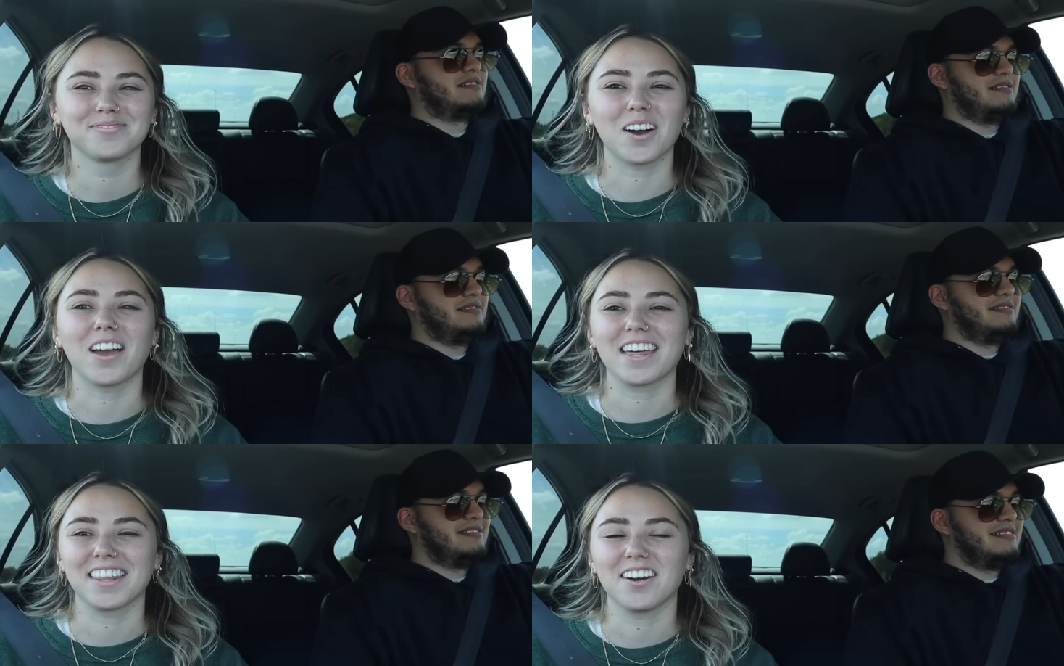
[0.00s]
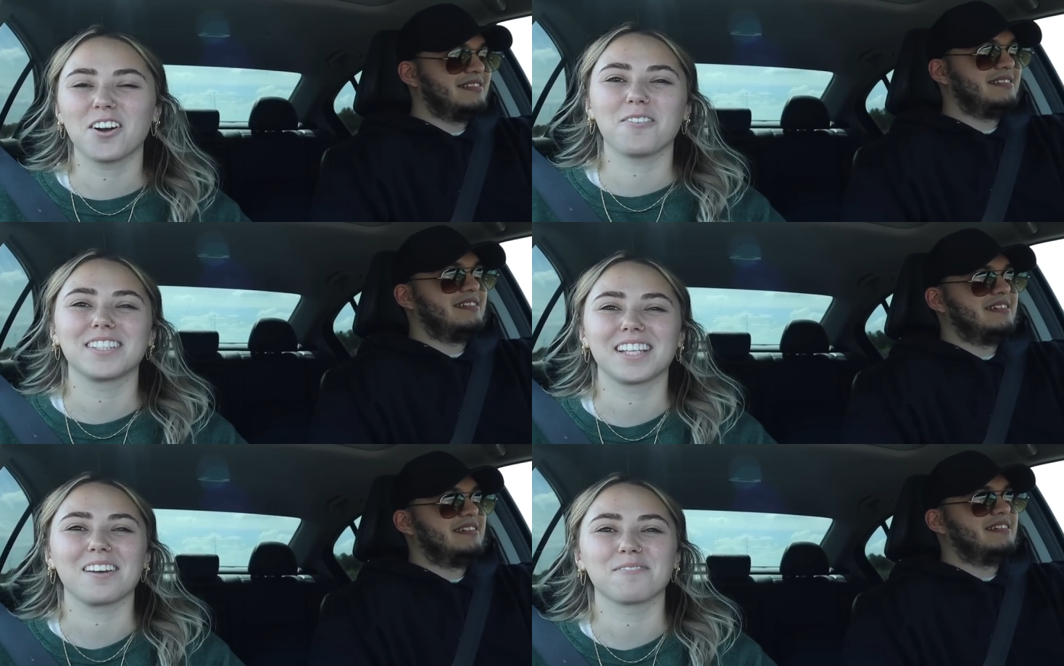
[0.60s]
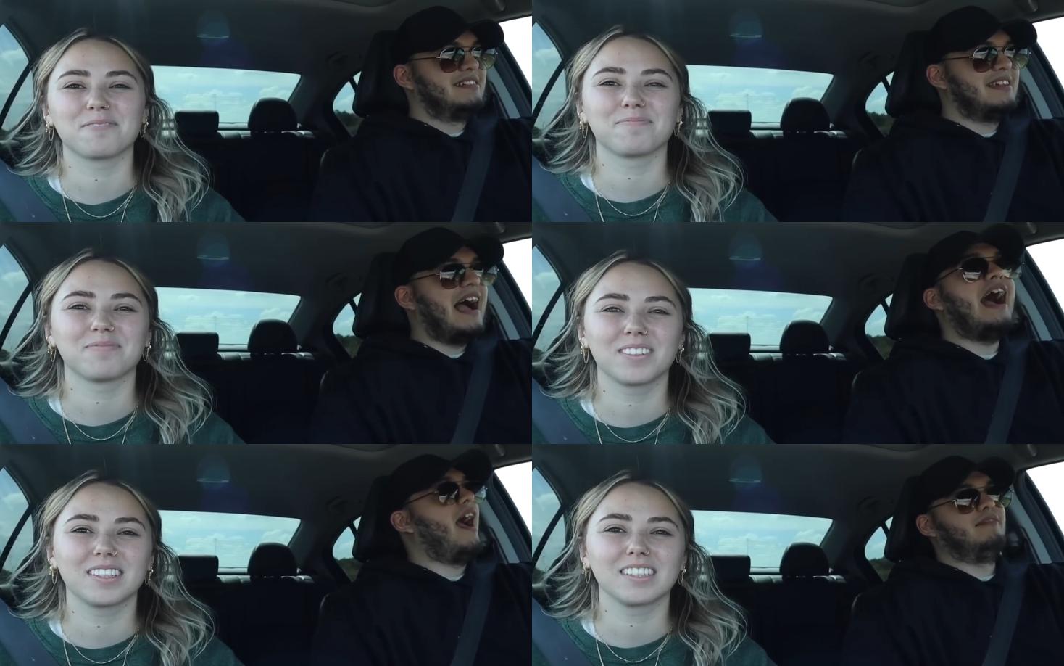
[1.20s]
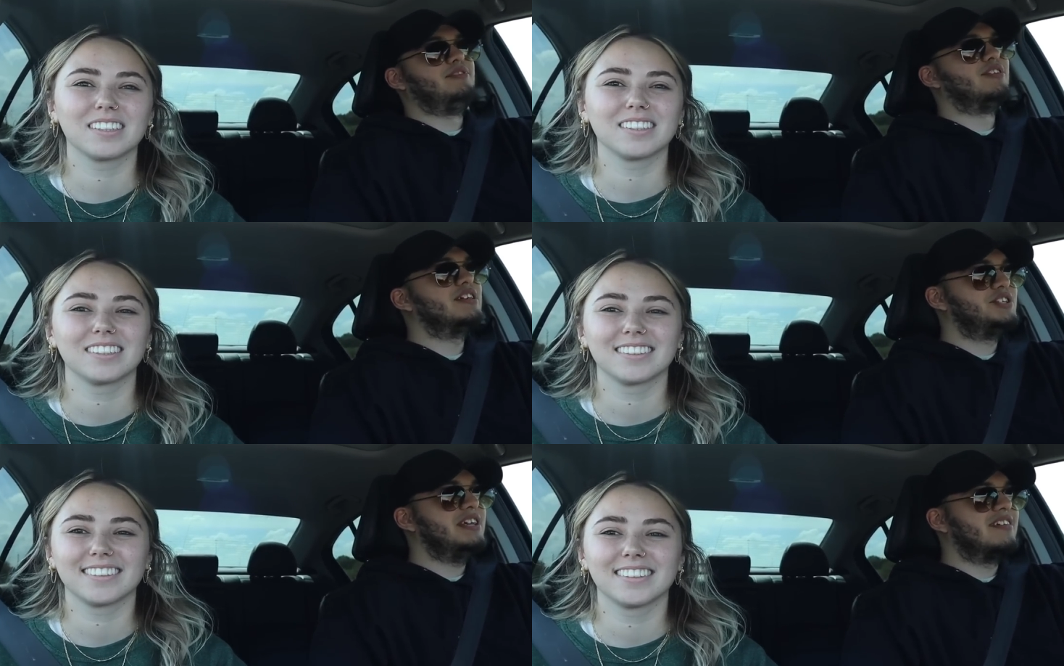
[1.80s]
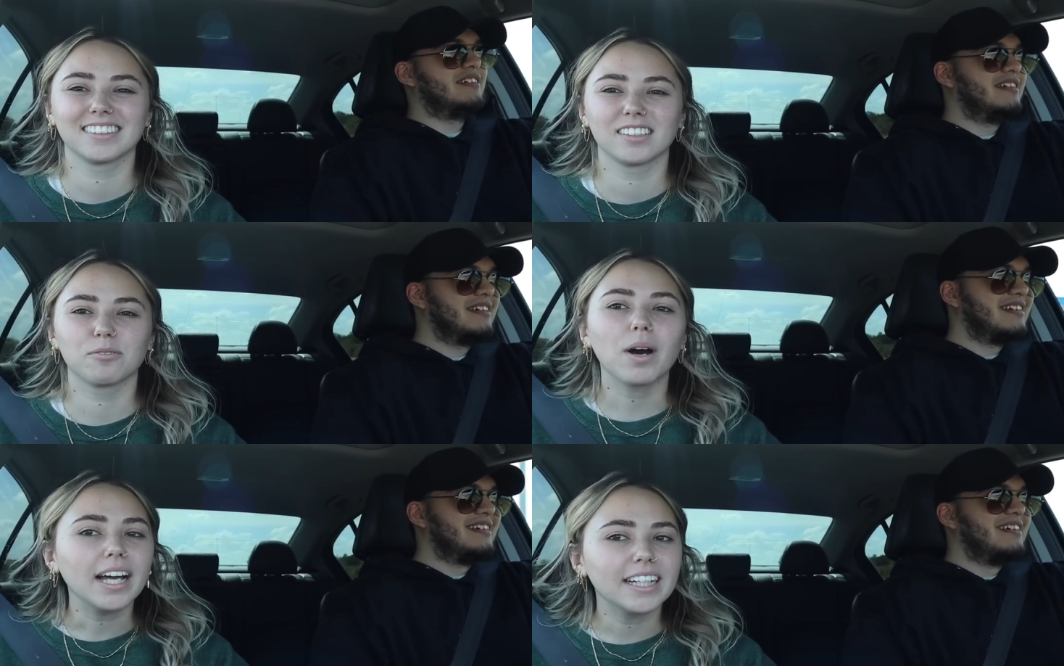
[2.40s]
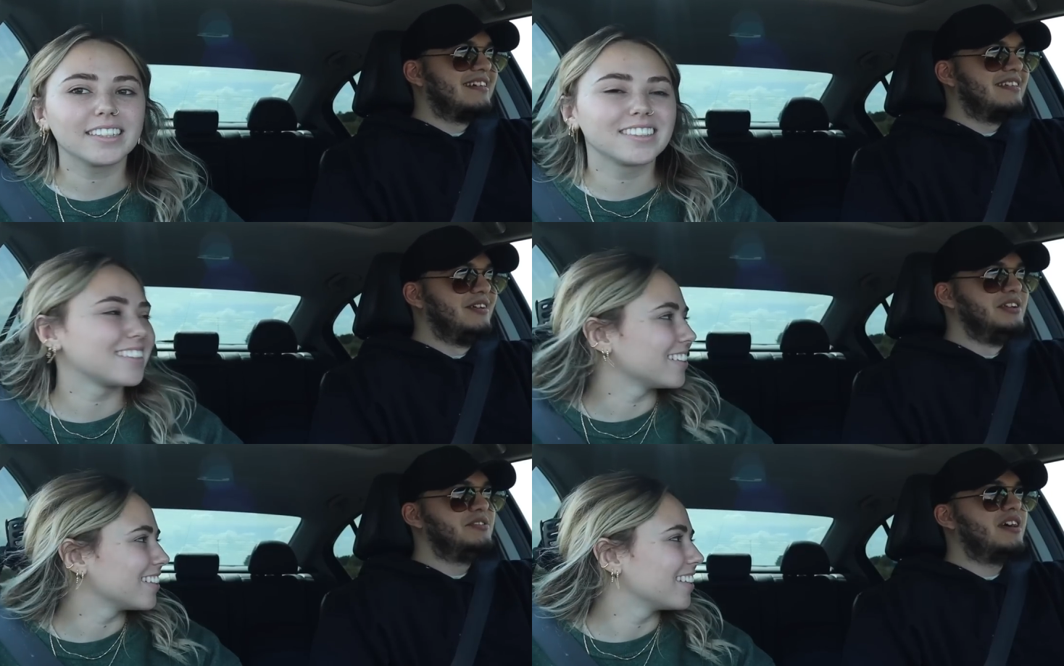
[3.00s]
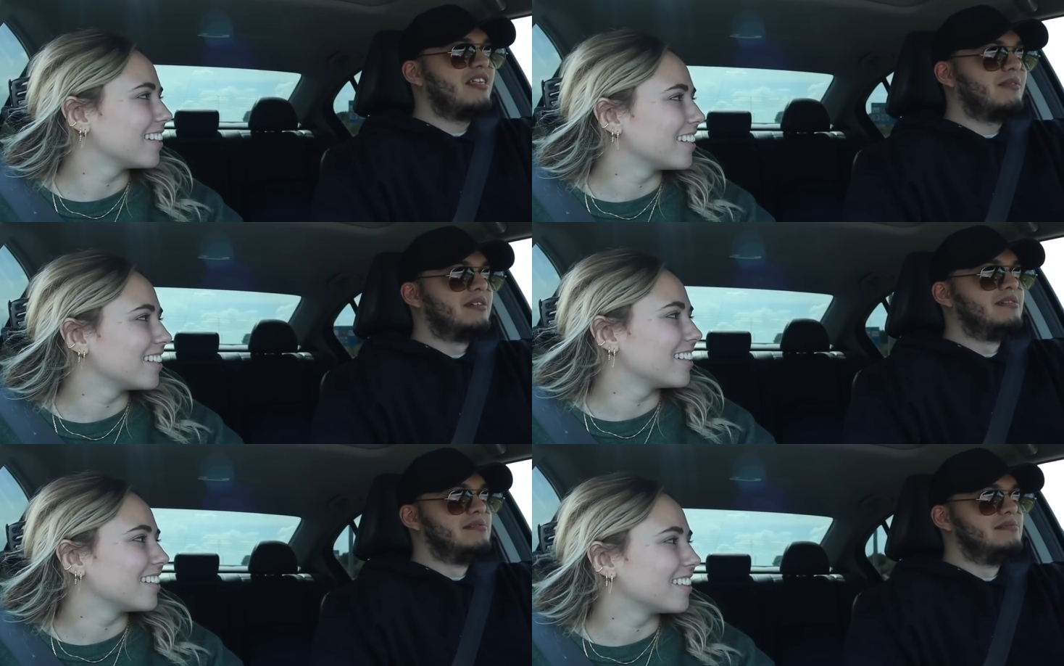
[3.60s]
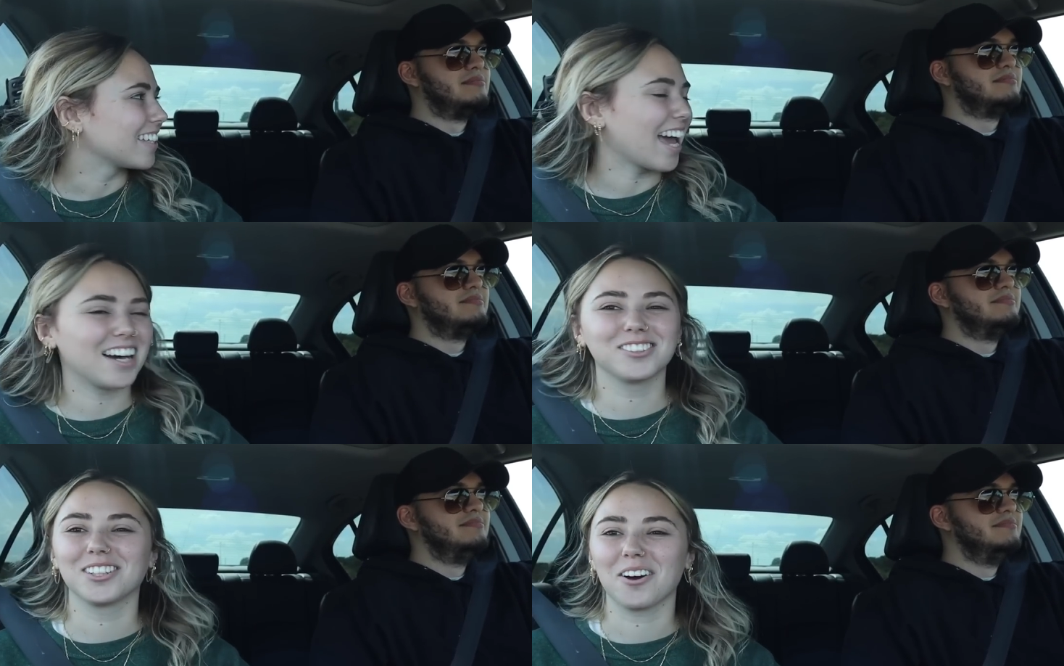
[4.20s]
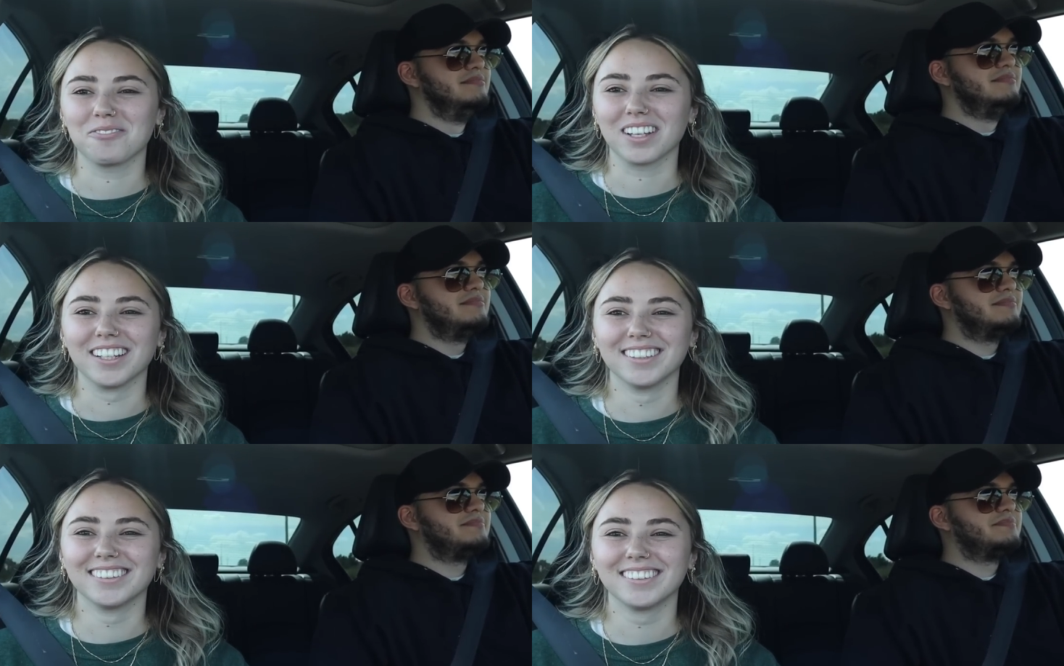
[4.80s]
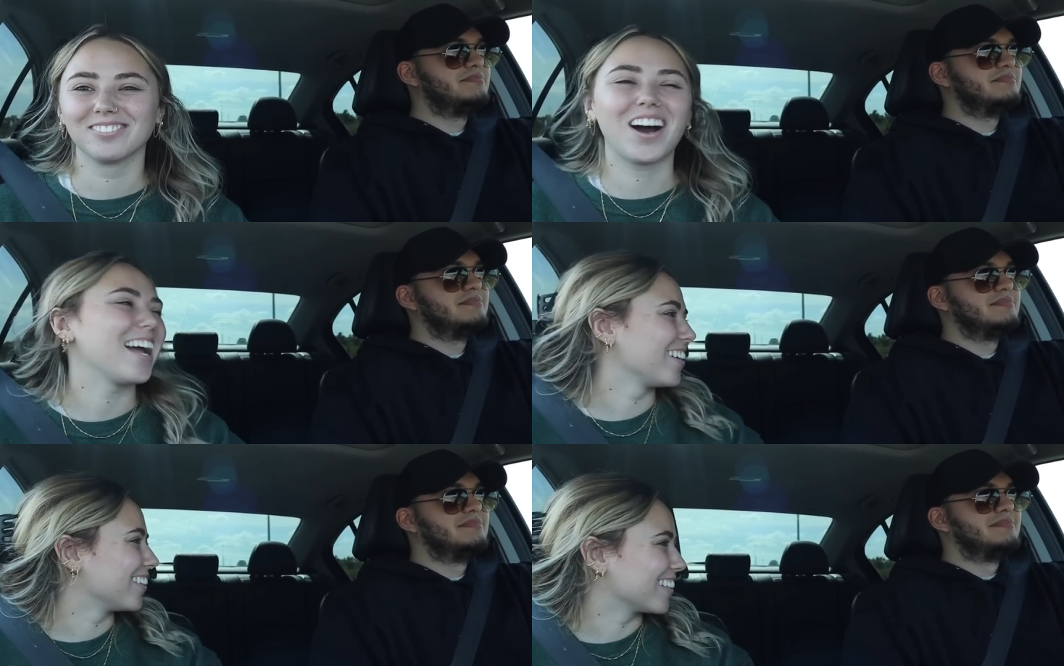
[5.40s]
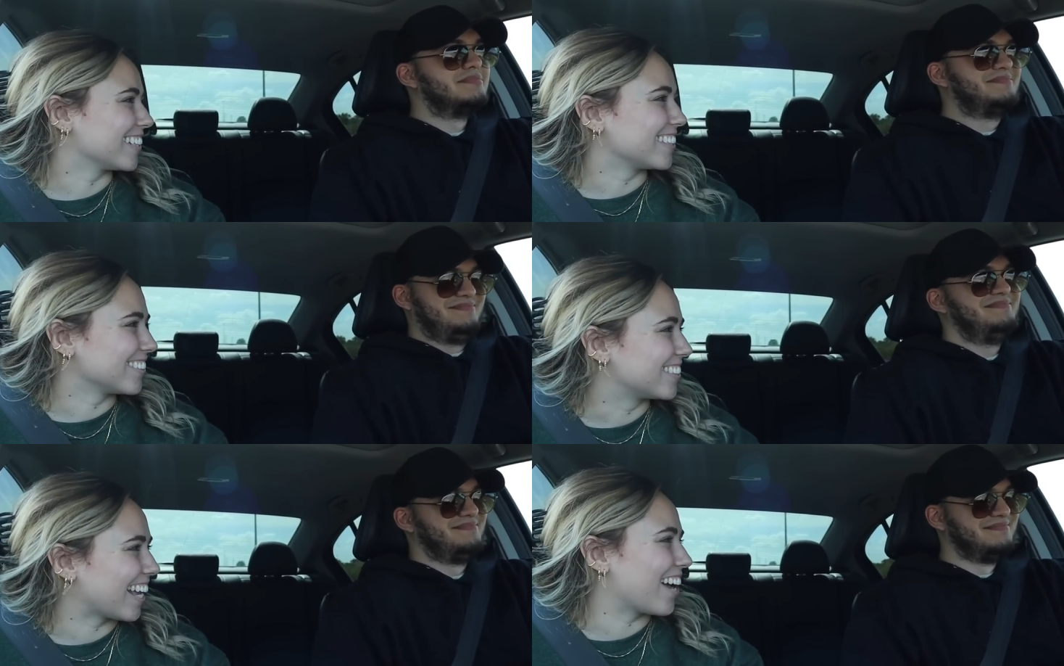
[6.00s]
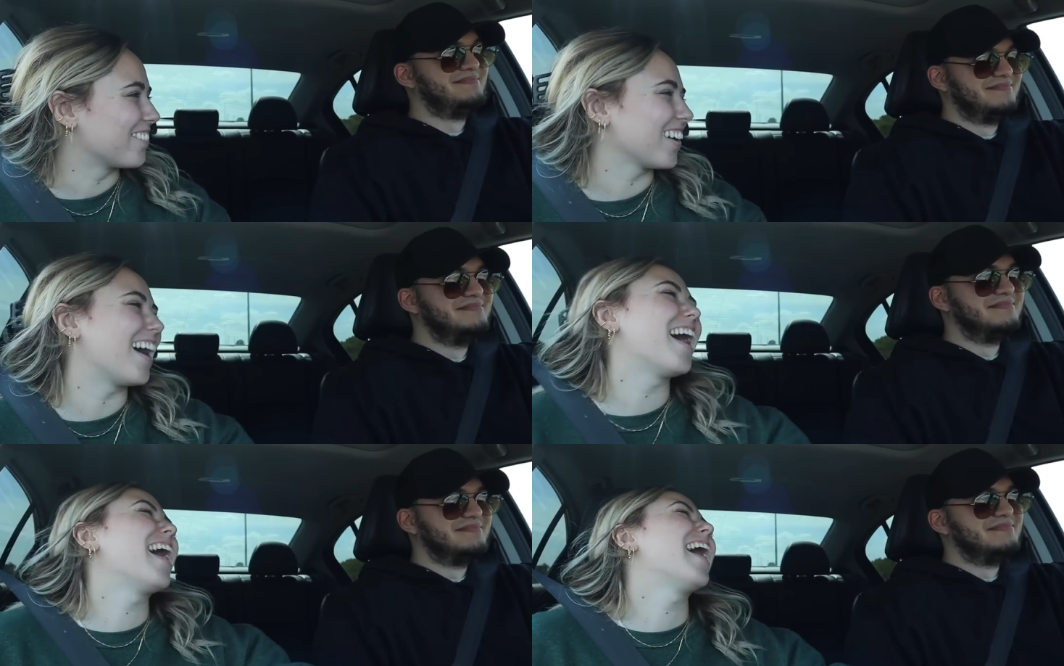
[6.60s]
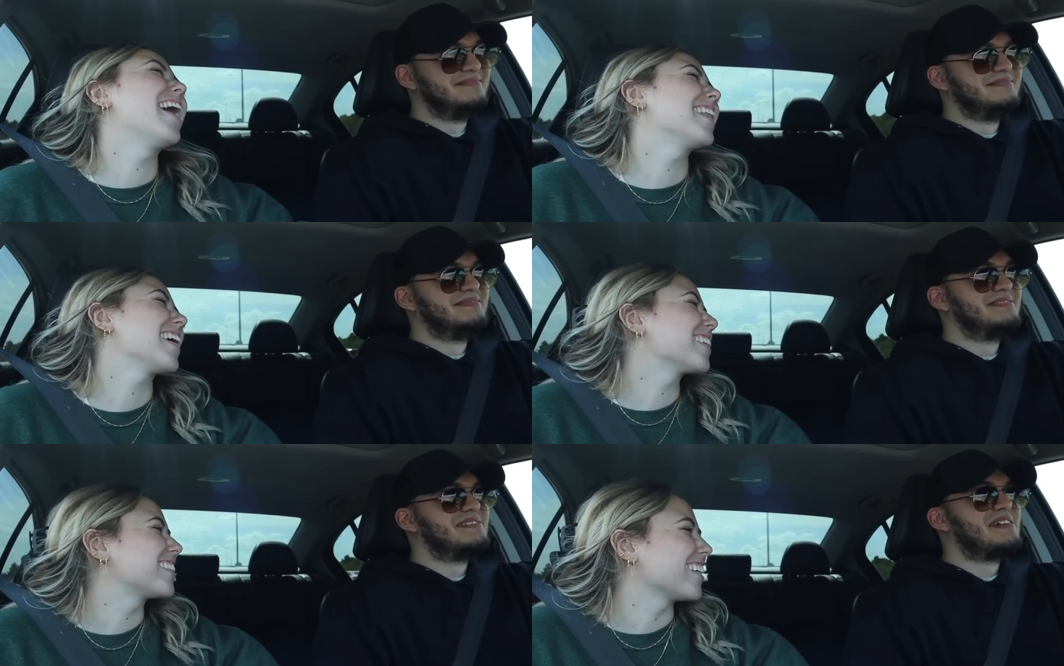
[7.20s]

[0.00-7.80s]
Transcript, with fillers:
Speaker 1: Okay, then I'll go with safe. Ah,
Speaker 2: you're a cheater.
Speaker 1: What? You can do the other one. Okay, I'll do comfy. Why? Are you going to do safe? Oh, that's